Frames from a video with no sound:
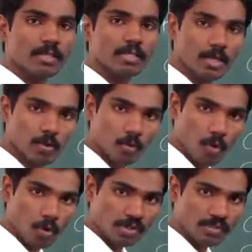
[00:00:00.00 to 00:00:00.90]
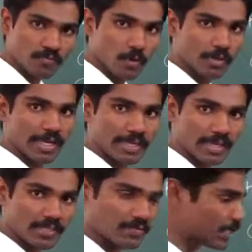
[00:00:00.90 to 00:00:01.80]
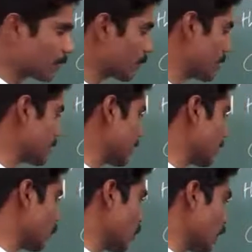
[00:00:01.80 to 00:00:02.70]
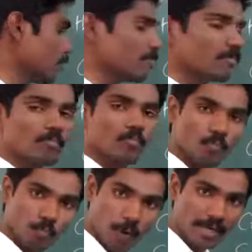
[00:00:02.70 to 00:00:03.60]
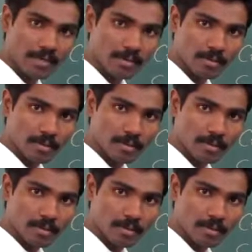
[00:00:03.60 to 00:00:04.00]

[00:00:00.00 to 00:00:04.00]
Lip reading: the codes for the letters which are present in the column 1.